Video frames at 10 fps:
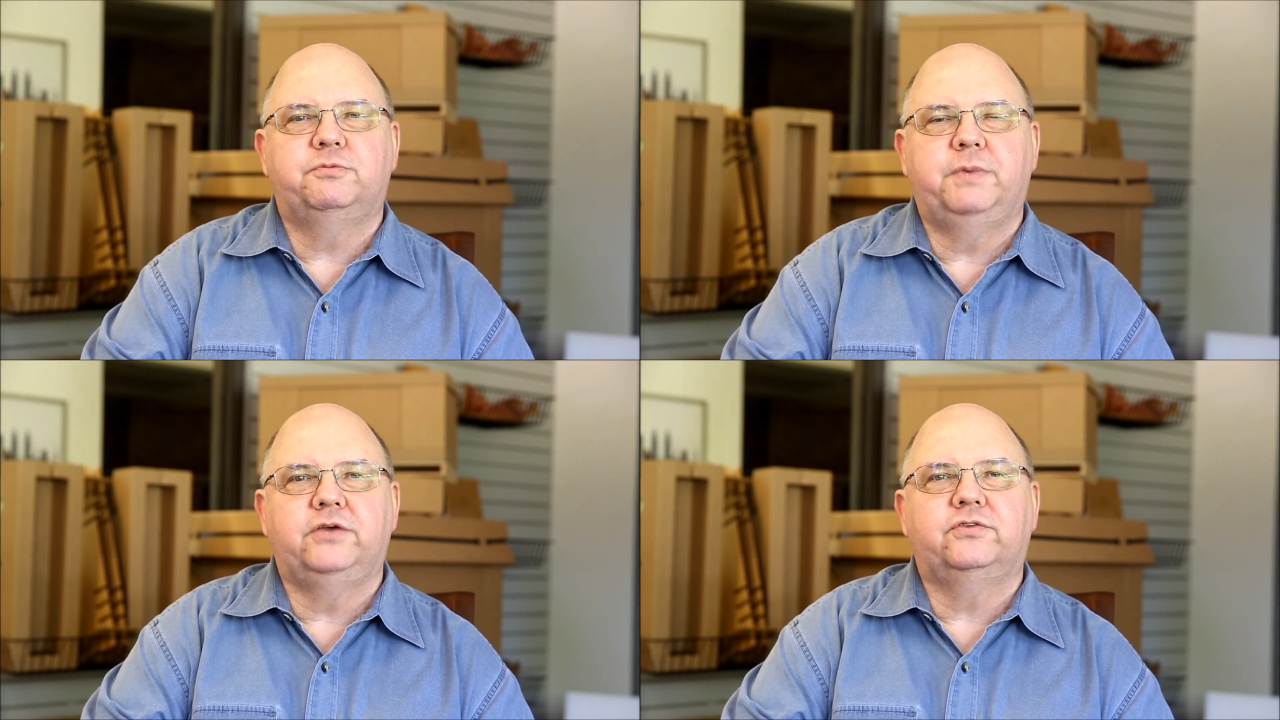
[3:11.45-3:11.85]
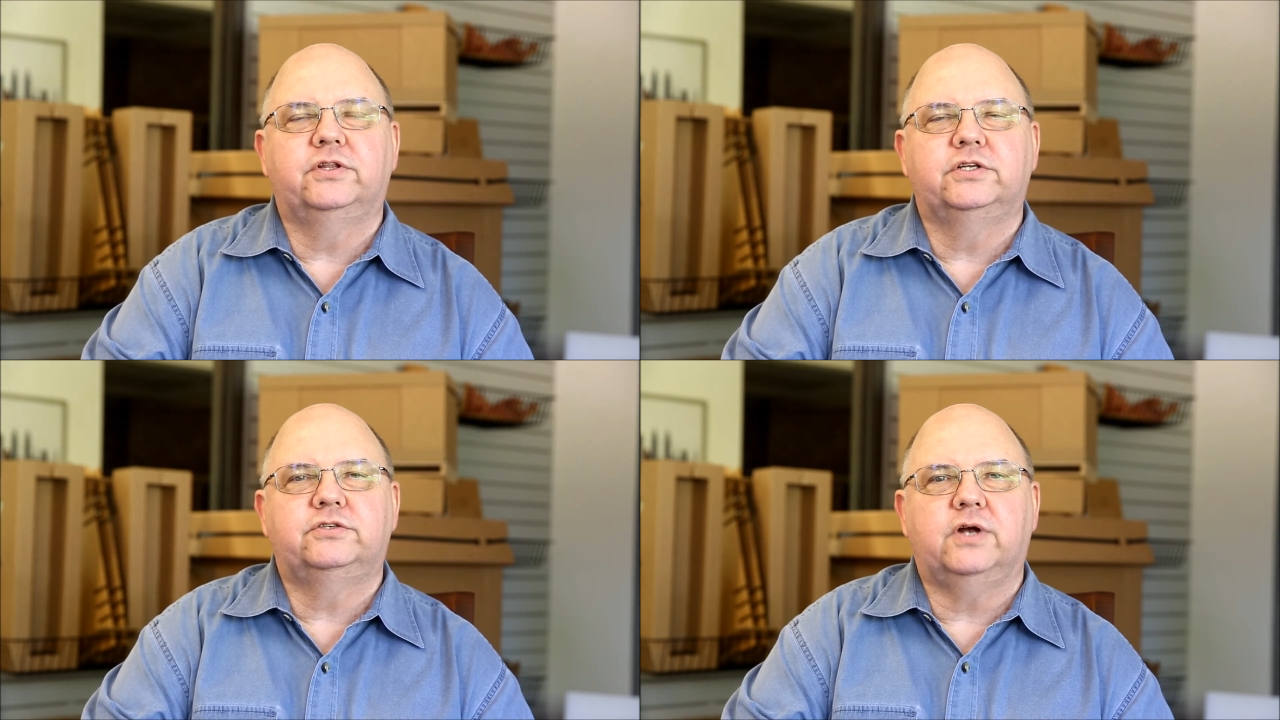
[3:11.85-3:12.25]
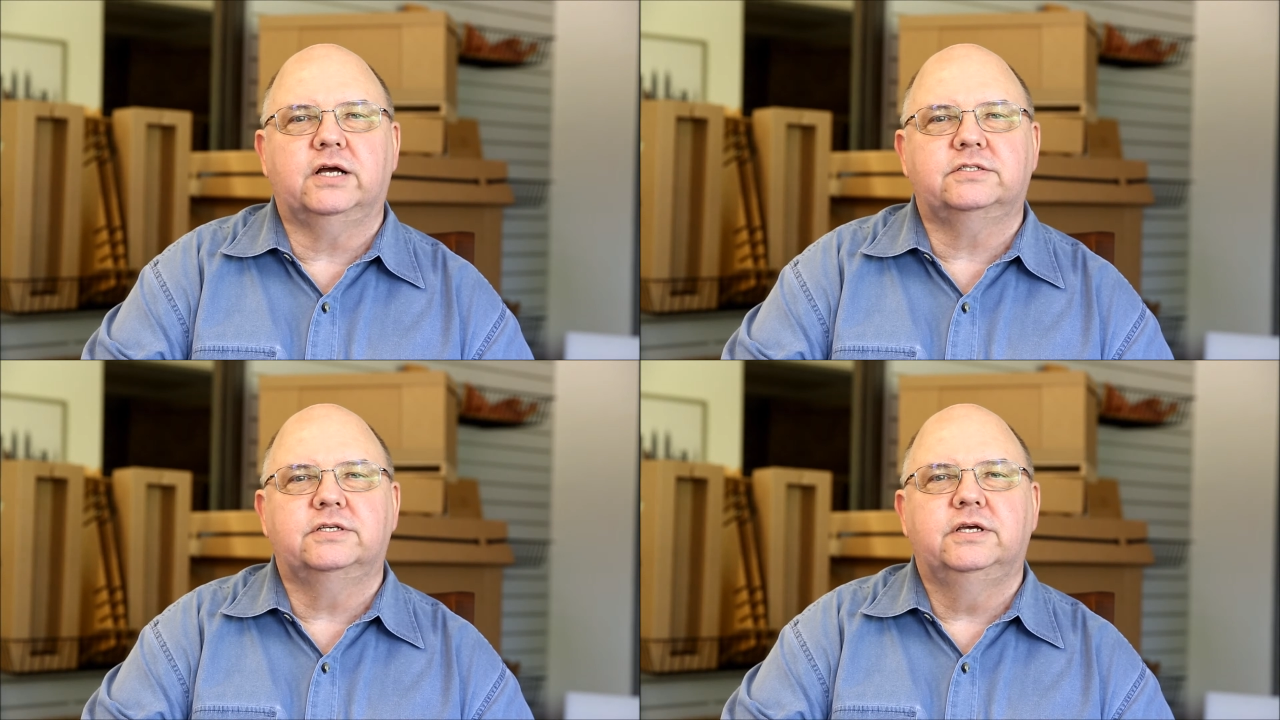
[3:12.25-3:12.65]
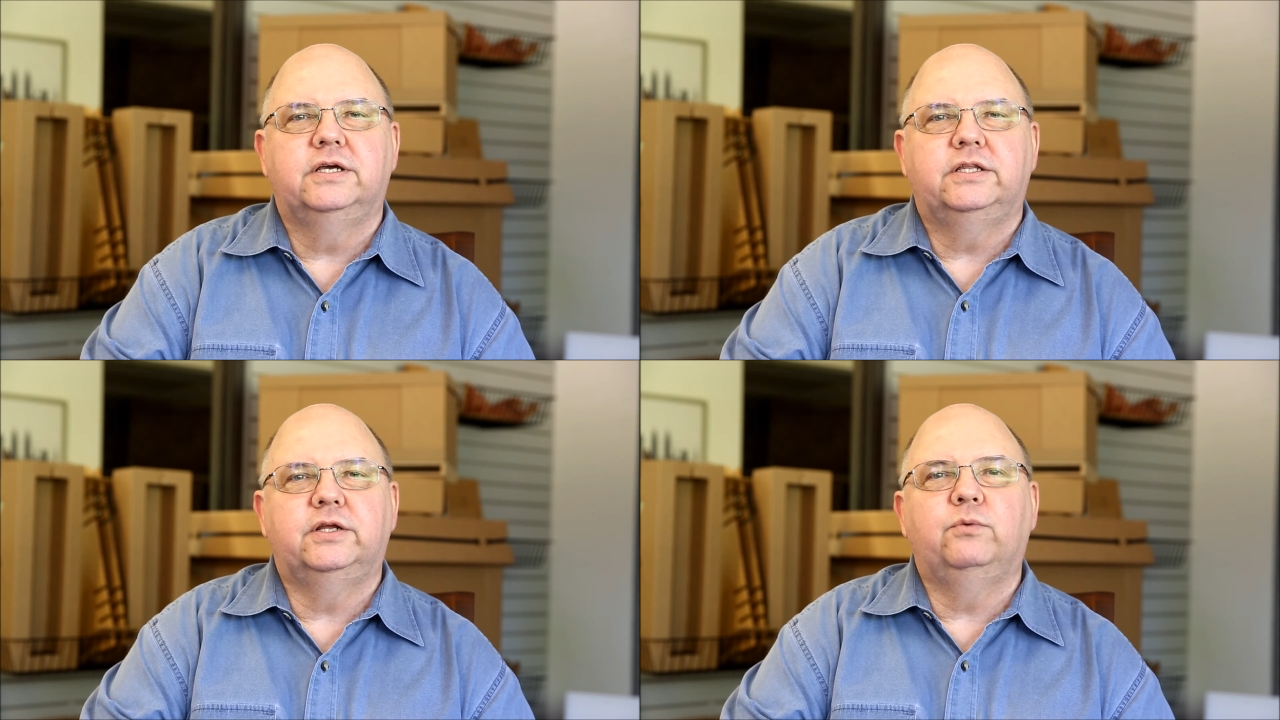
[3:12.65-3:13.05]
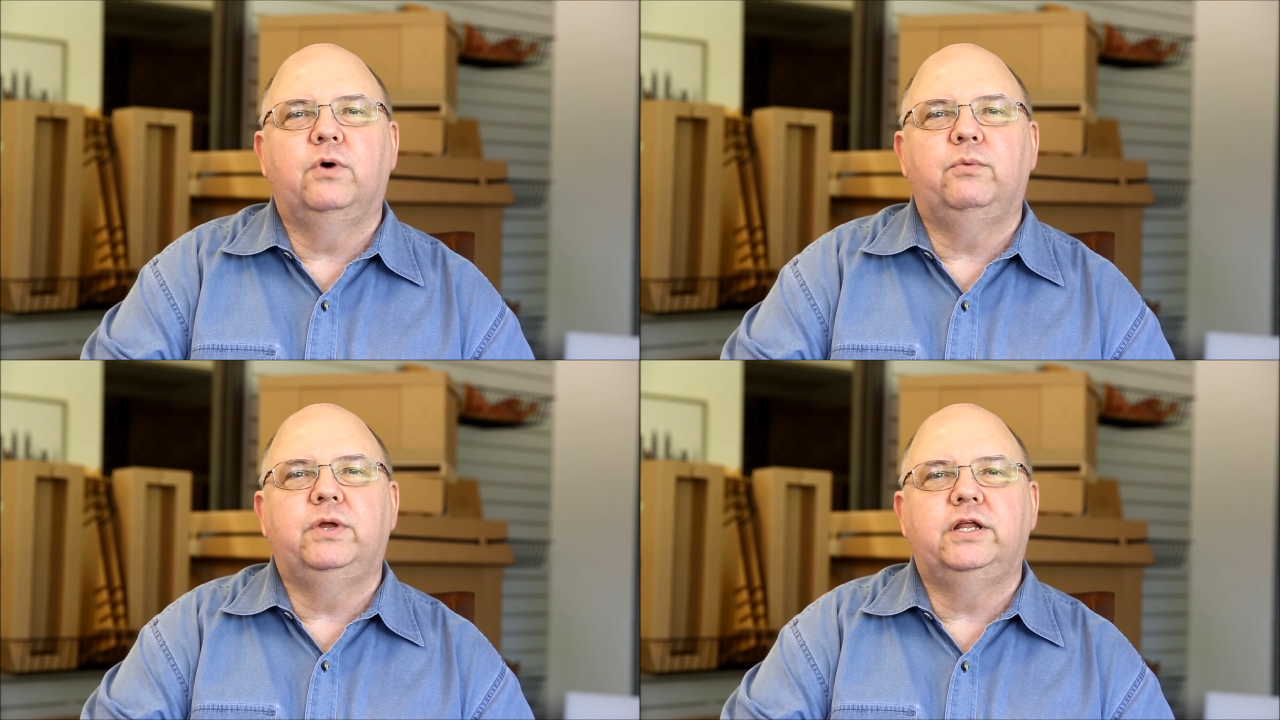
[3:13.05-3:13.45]
space on the trucks than
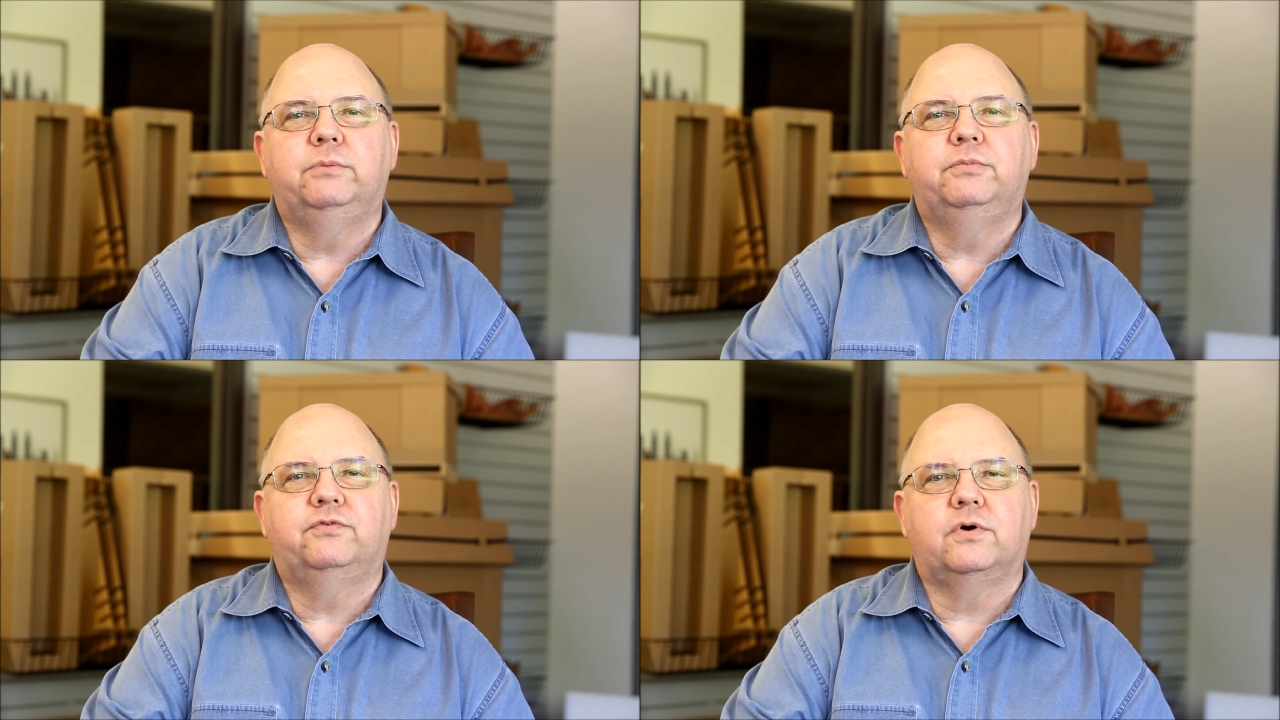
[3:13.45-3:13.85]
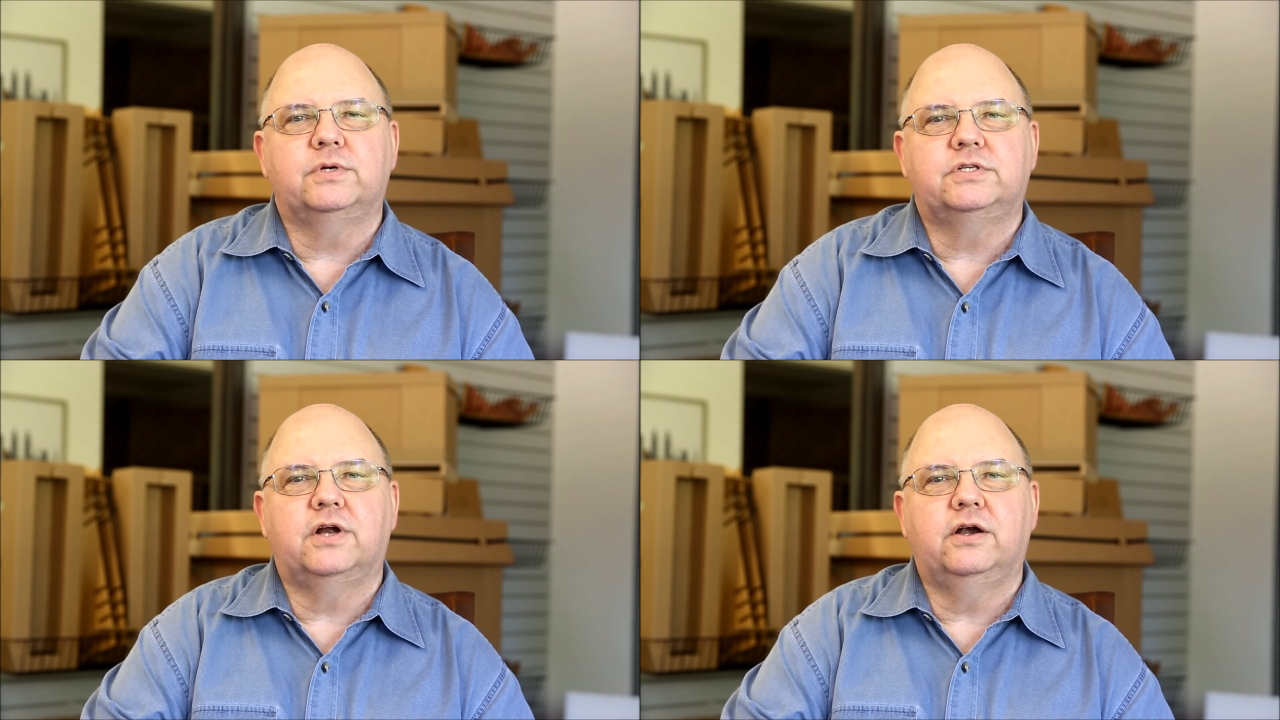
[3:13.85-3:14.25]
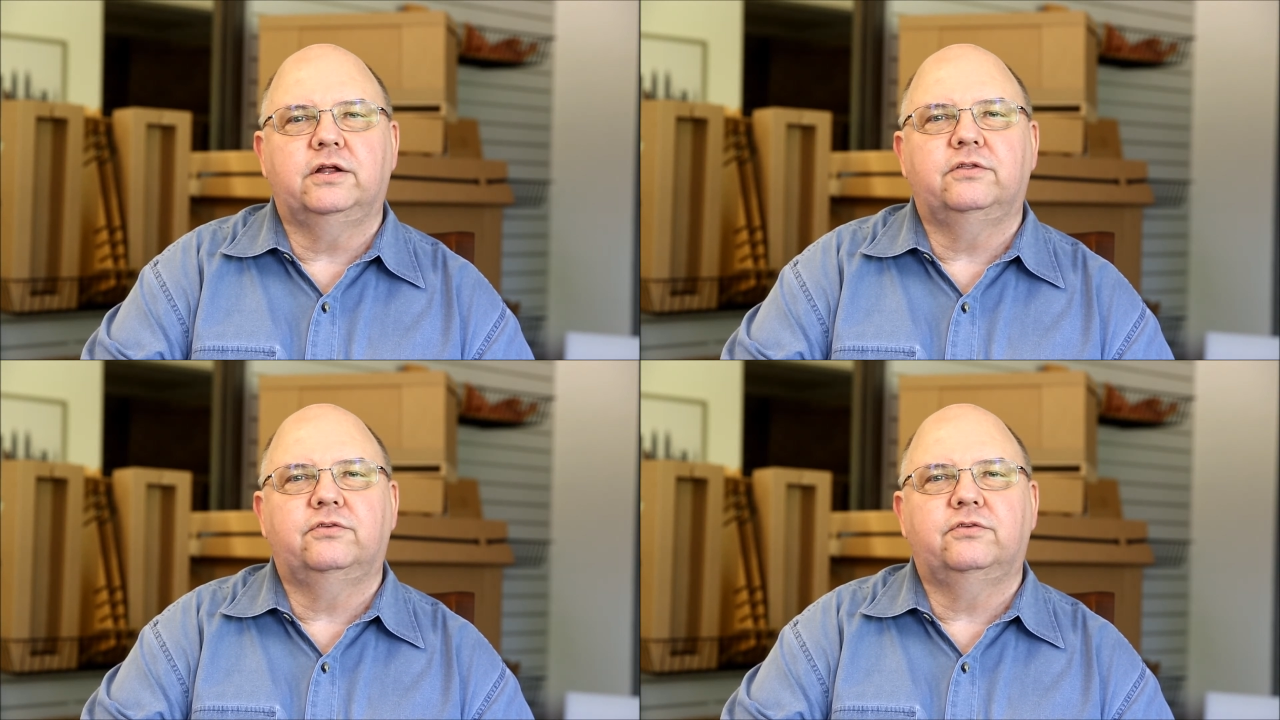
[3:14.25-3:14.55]
what we did before we started.